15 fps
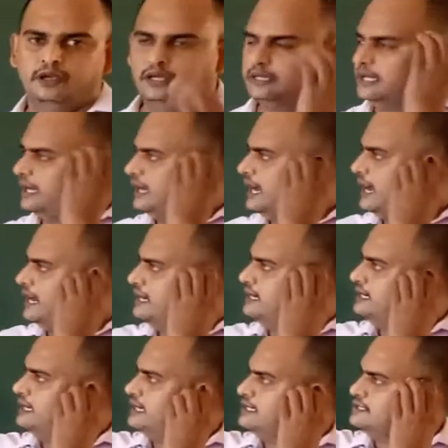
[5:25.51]
In the
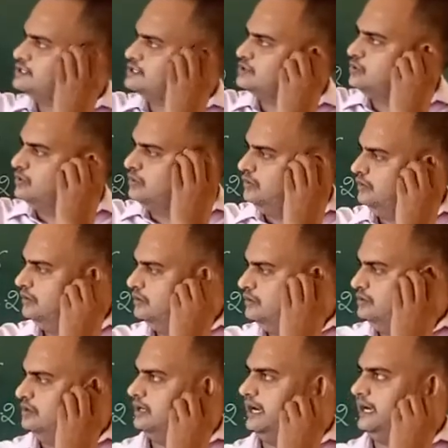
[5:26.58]
entire
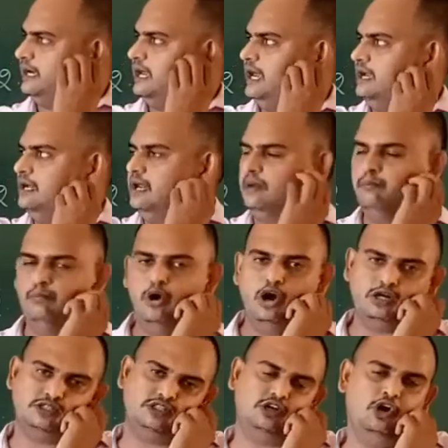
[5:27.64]
rectangular
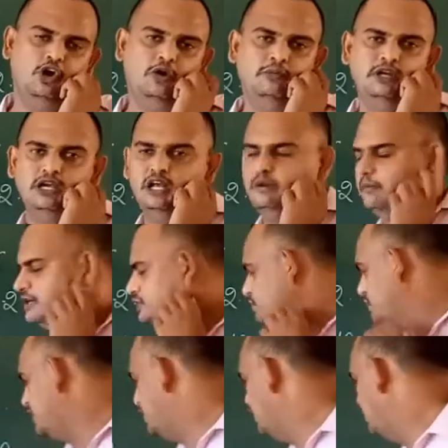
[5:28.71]
box, how many elements we